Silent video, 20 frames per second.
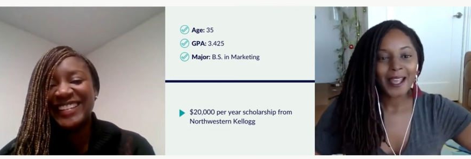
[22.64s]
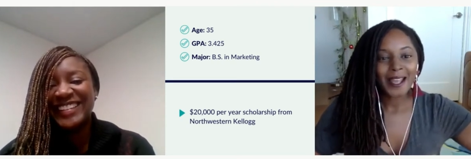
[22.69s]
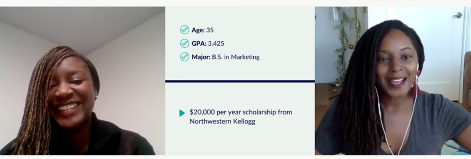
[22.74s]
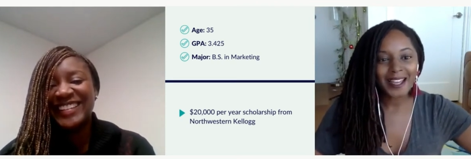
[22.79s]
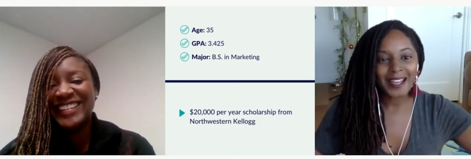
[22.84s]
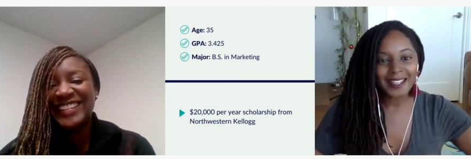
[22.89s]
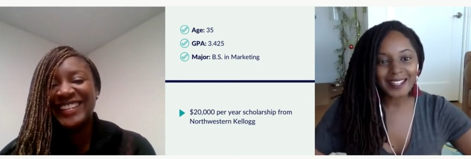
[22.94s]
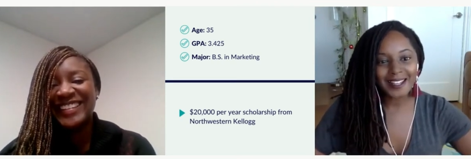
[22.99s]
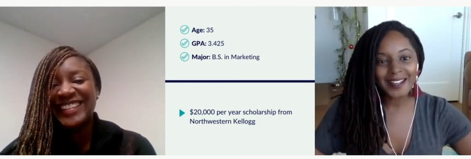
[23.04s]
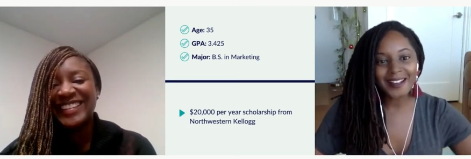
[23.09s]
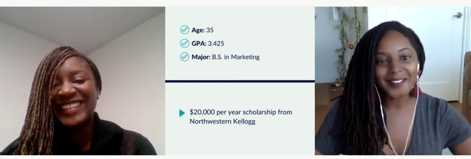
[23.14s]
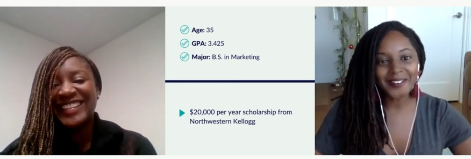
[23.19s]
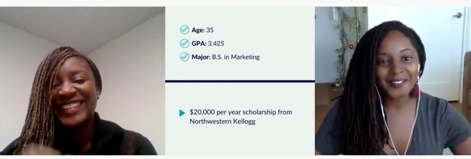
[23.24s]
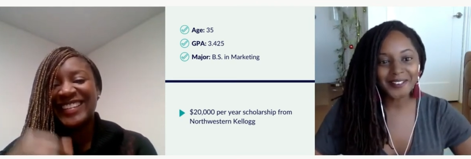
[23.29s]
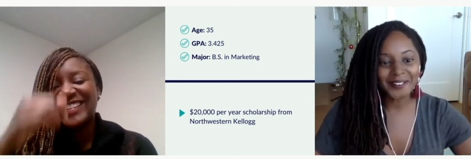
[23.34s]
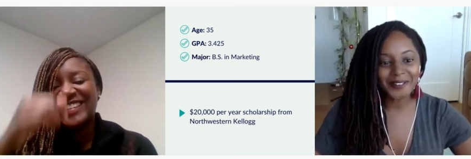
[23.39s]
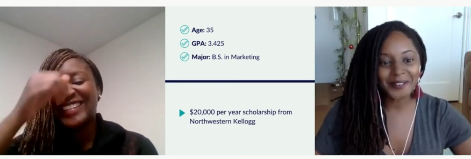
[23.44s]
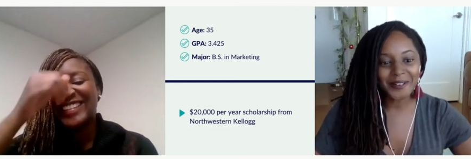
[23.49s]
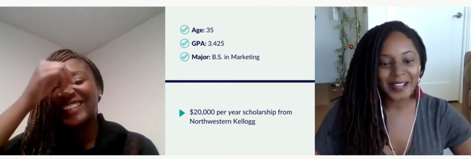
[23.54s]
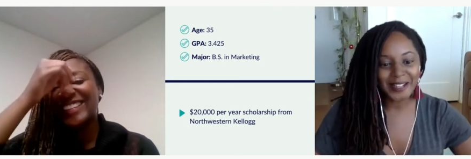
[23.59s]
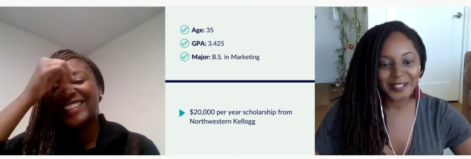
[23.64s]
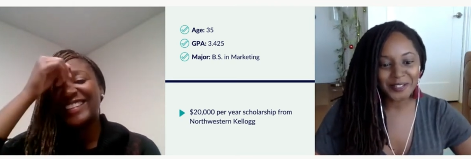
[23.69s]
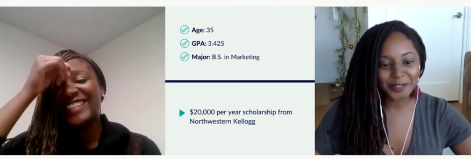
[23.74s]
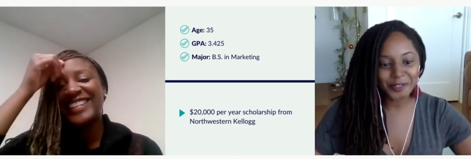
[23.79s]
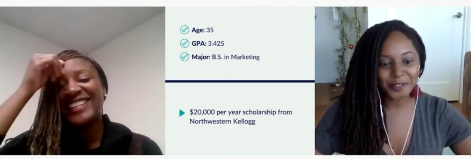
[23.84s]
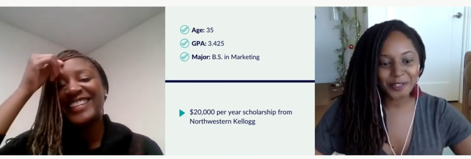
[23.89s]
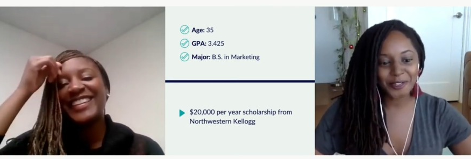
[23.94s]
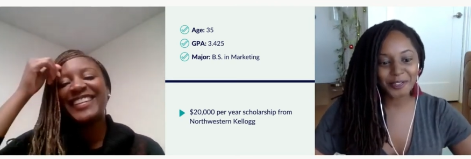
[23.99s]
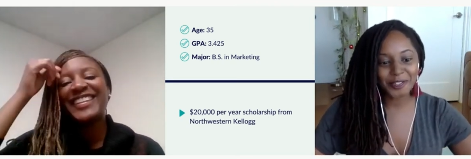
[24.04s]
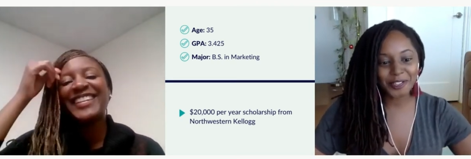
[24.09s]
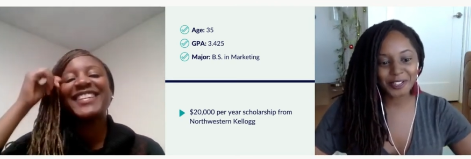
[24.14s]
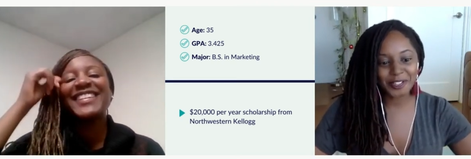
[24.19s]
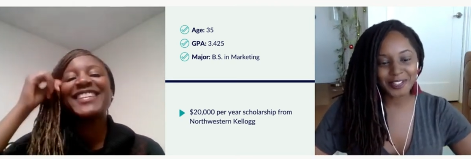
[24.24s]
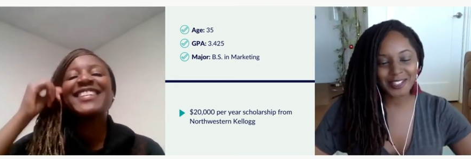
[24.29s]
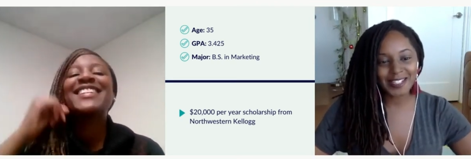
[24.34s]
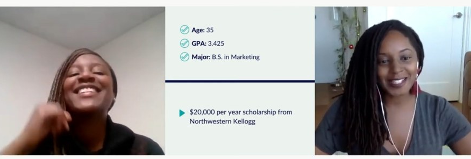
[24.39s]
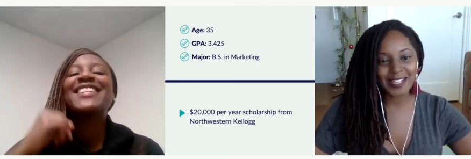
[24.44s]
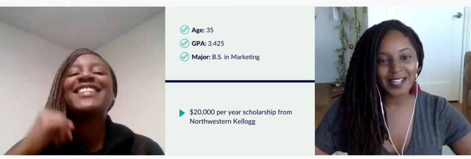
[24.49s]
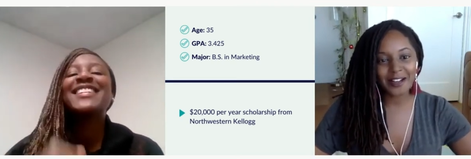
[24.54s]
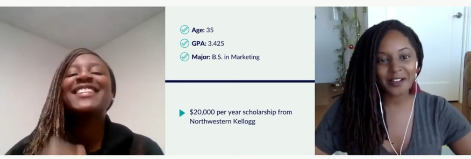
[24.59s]
Speaker 1: Hello, introduce
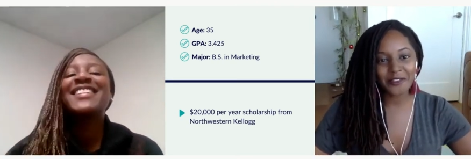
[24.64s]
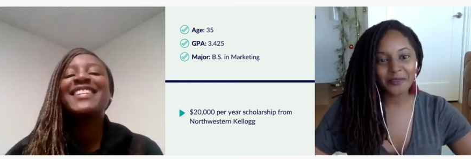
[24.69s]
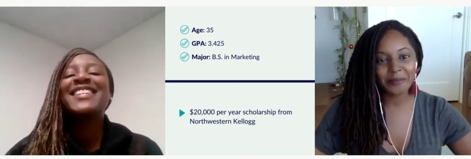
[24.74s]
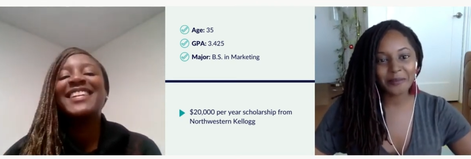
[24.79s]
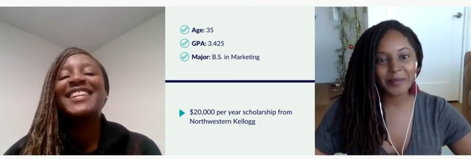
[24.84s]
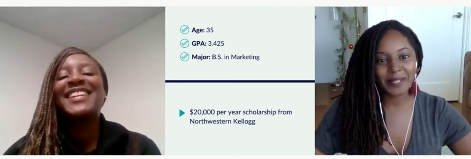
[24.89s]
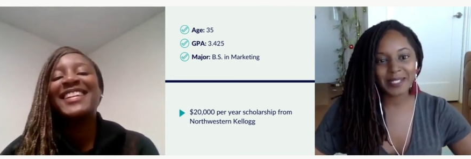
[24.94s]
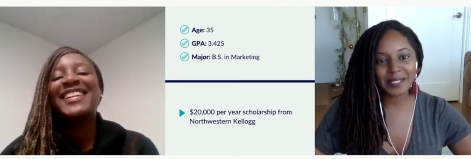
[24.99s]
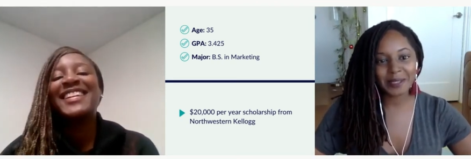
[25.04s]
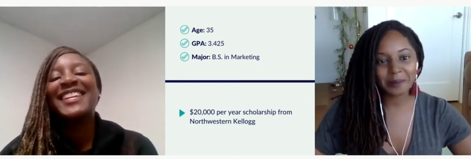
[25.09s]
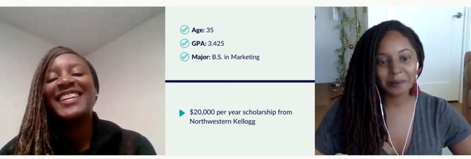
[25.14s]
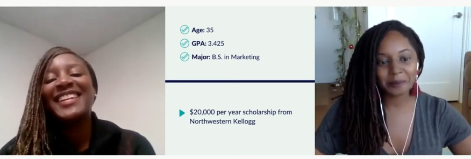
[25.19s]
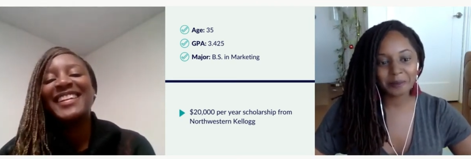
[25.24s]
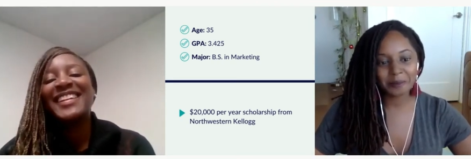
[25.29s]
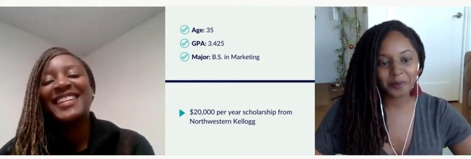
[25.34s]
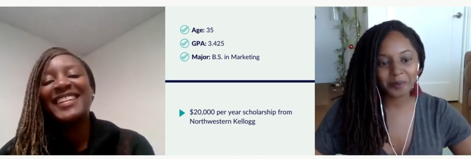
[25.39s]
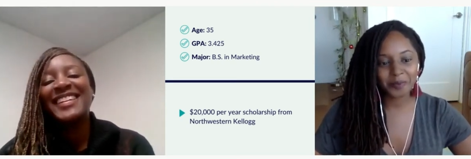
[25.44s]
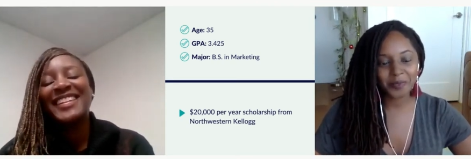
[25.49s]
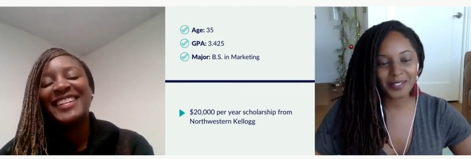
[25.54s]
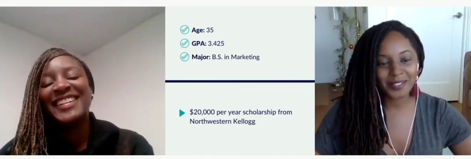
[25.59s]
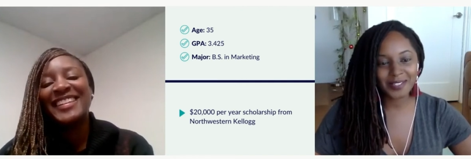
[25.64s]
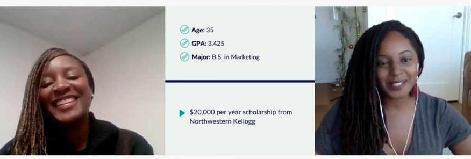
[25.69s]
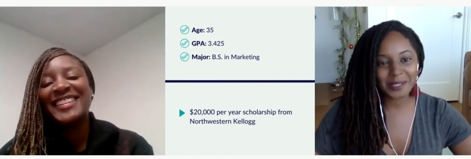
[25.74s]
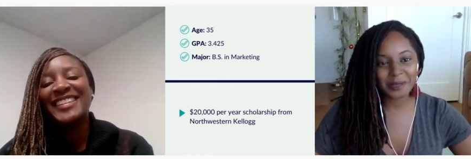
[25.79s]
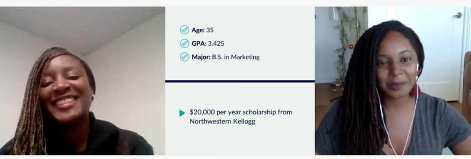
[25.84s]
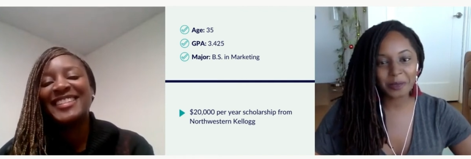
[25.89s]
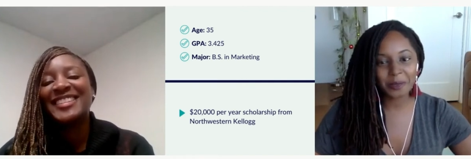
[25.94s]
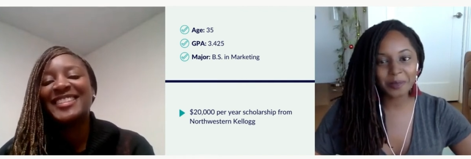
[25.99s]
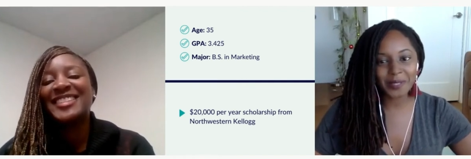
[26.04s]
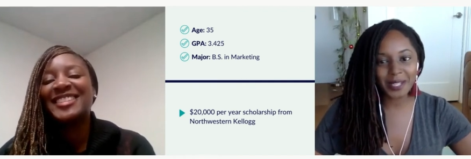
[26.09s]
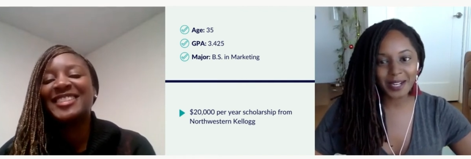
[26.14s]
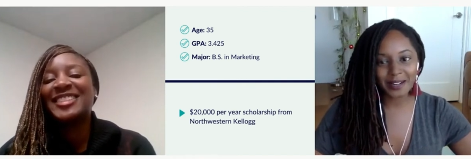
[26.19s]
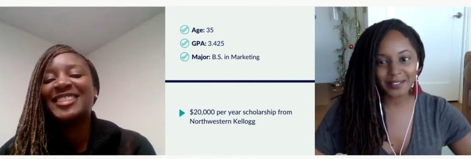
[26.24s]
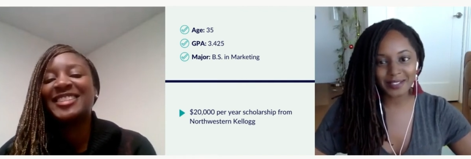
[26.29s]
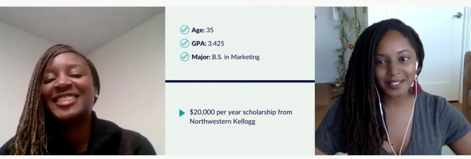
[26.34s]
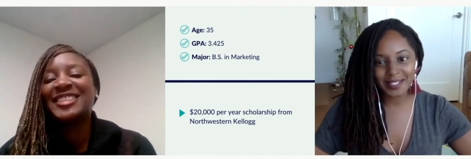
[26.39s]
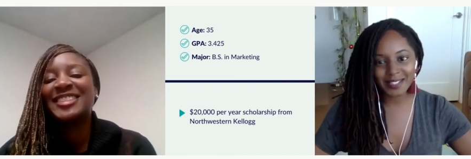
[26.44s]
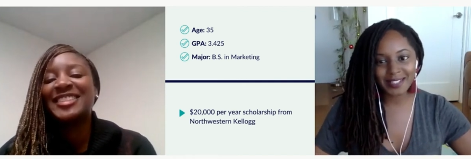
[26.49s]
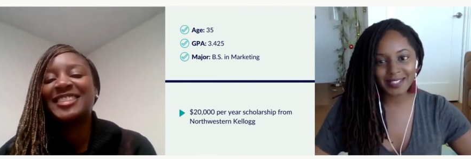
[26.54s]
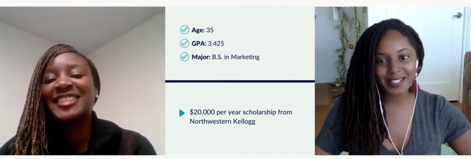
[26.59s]
yourself, Miss Swooped Hair to the
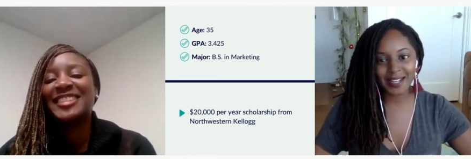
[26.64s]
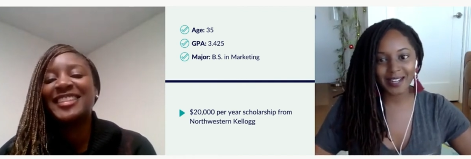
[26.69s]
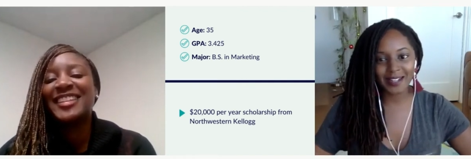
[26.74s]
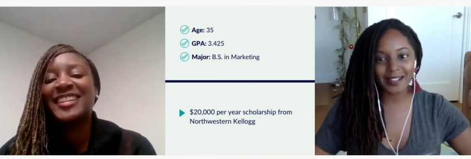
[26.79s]
Side.